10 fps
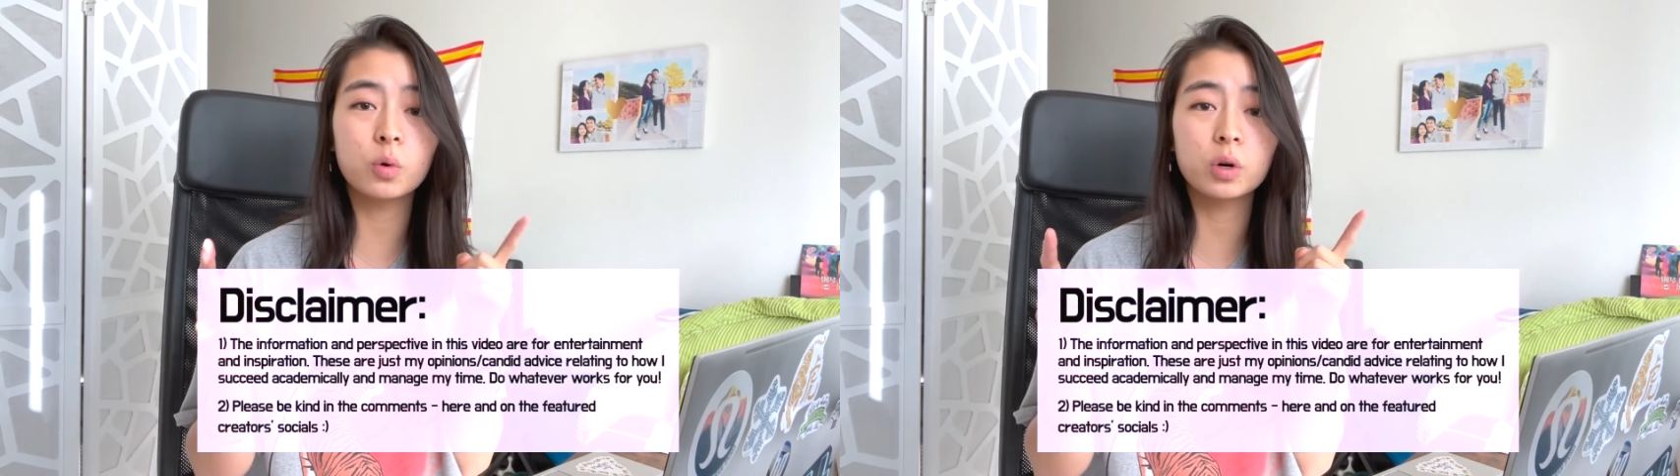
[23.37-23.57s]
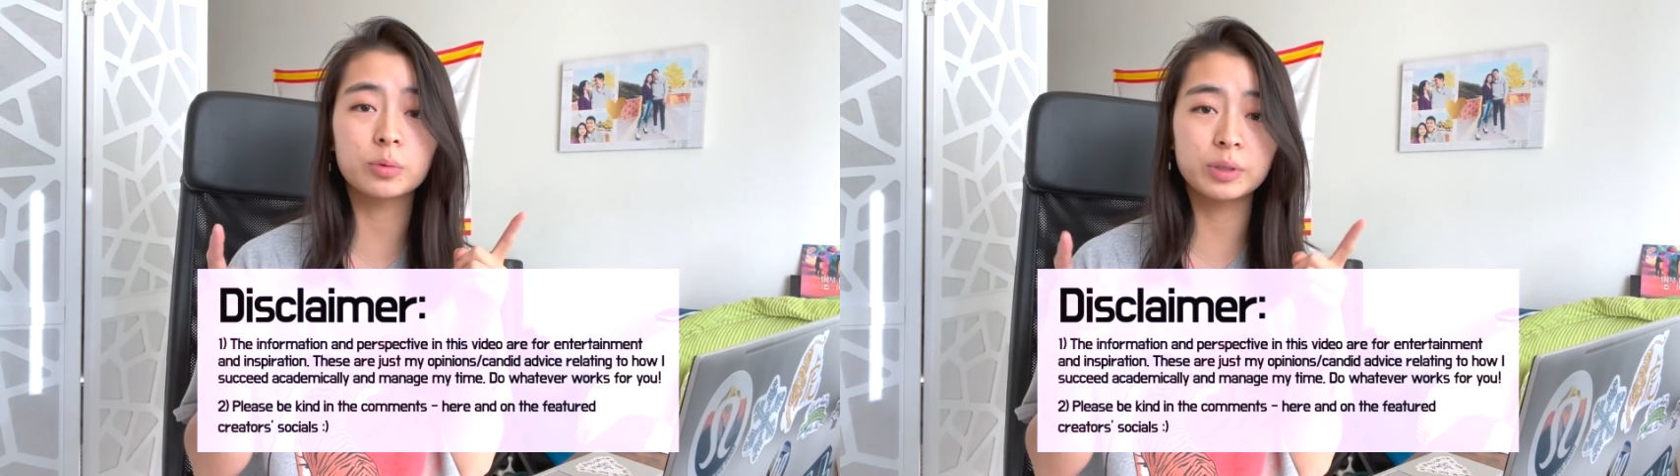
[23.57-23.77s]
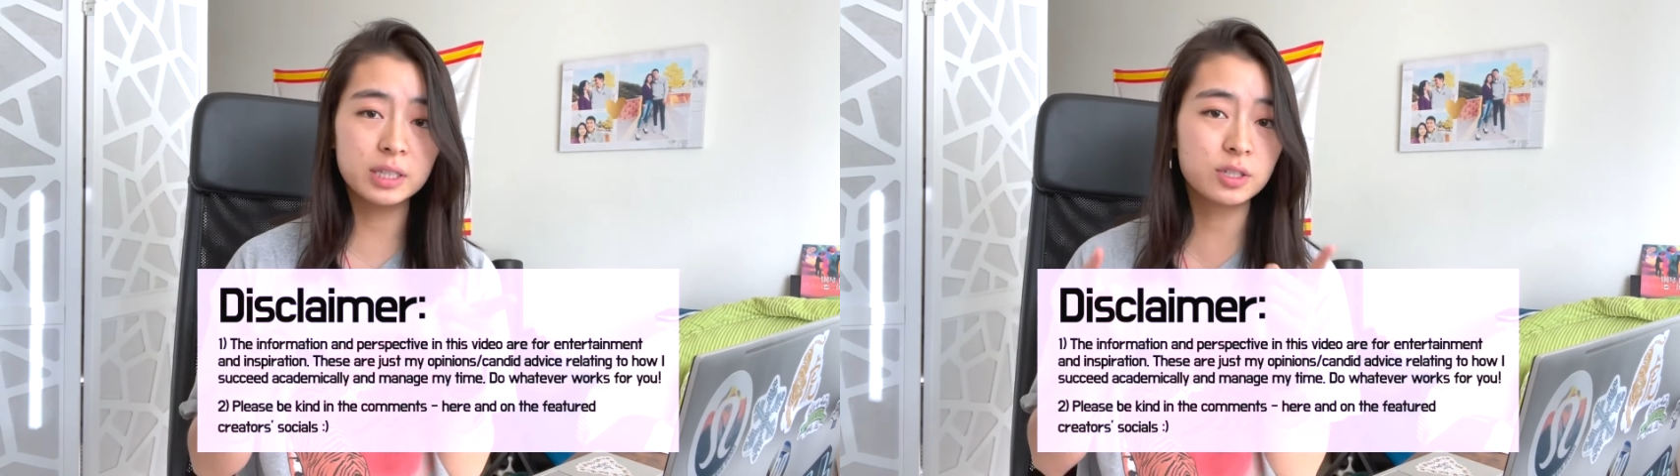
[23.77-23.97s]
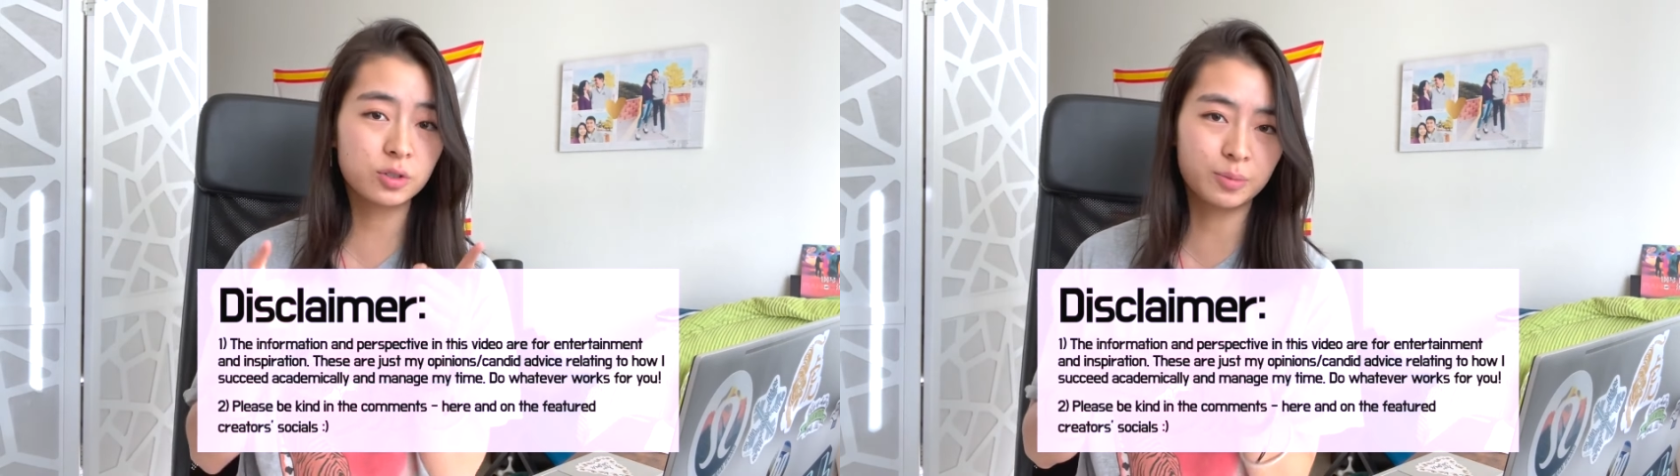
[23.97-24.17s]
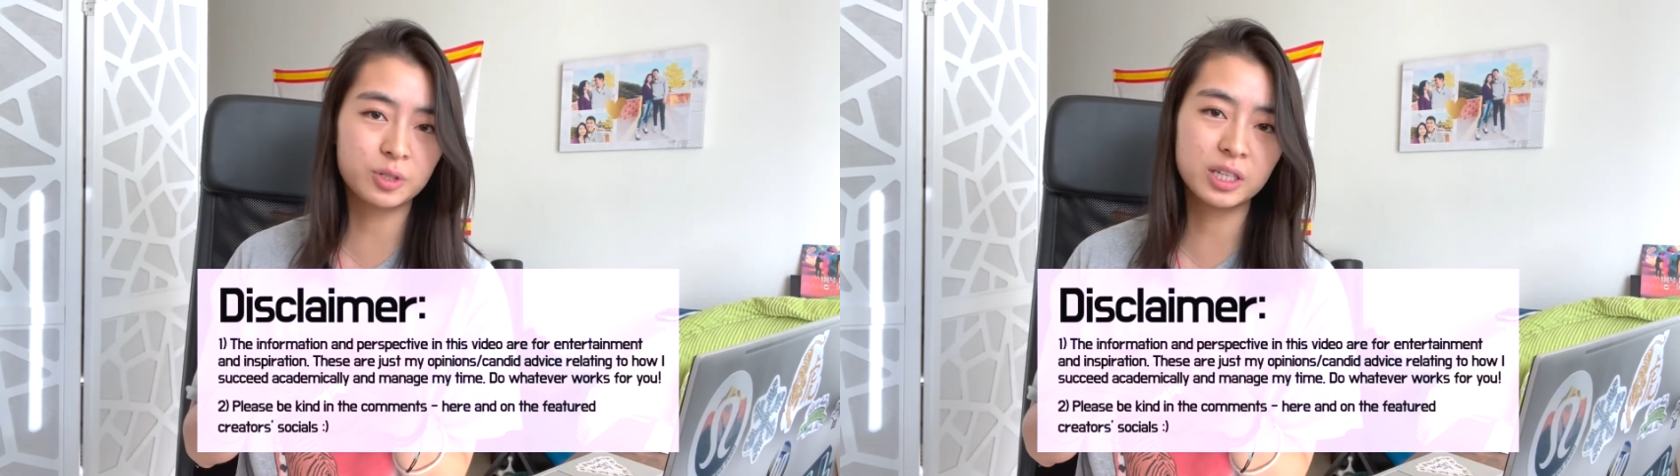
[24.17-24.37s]
or read the
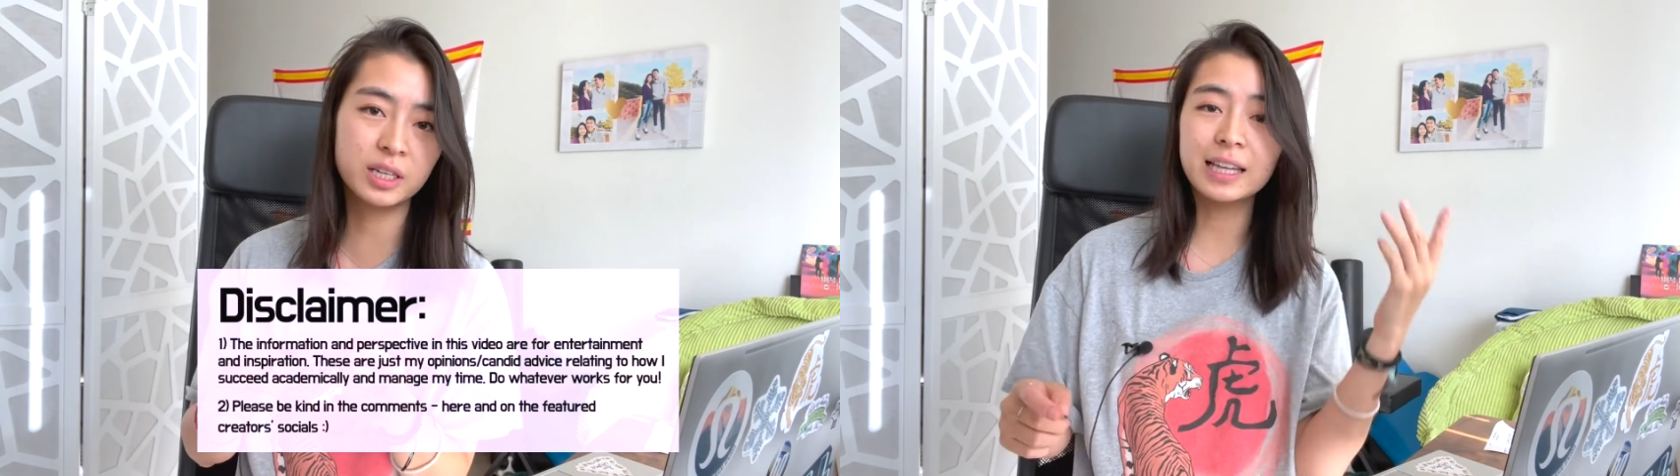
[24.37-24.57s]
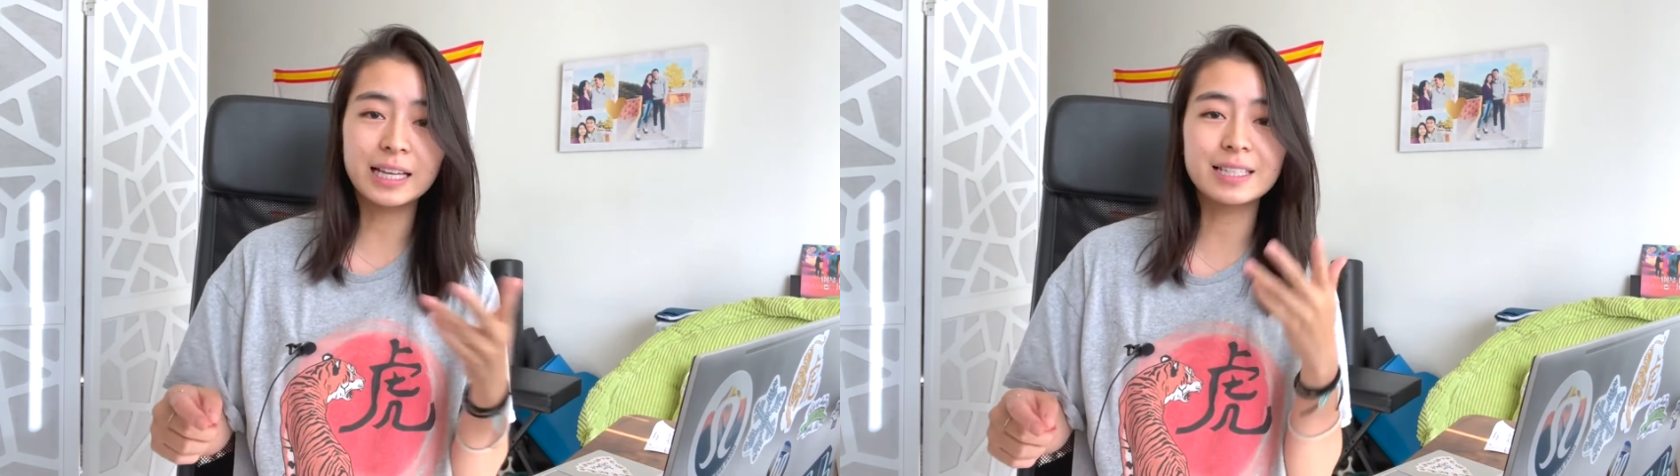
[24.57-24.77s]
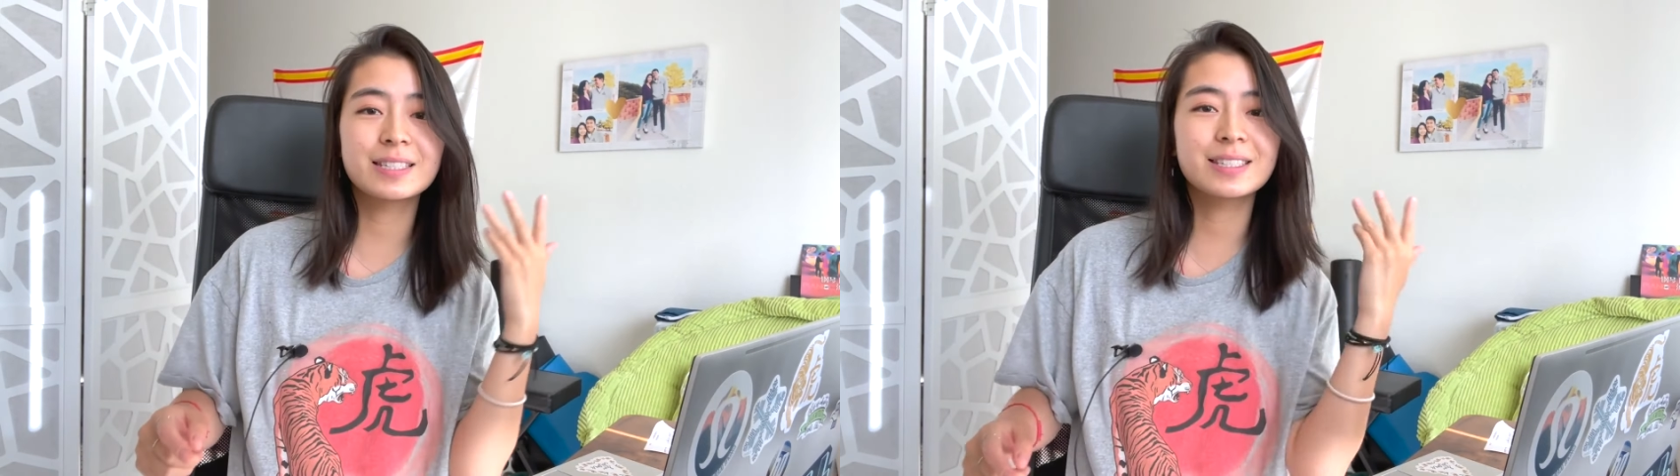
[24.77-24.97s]
description. Let's